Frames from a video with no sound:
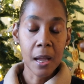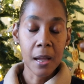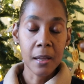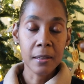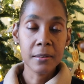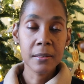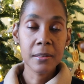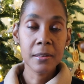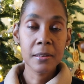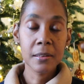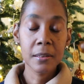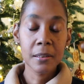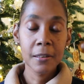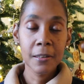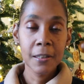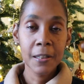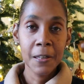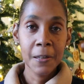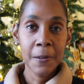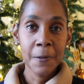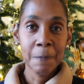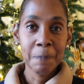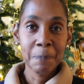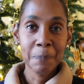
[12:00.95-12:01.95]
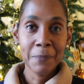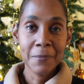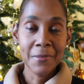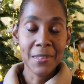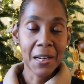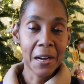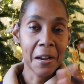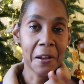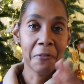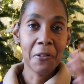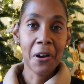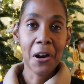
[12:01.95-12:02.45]
Yes.
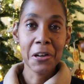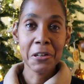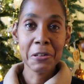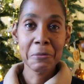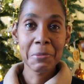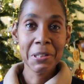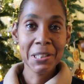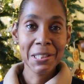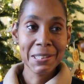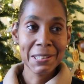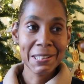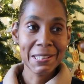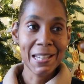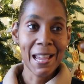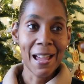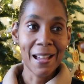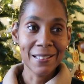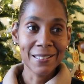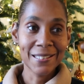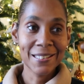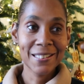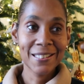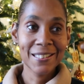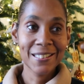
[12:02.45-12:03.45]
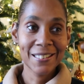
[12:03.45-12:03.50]
Did I have arguments? Yes.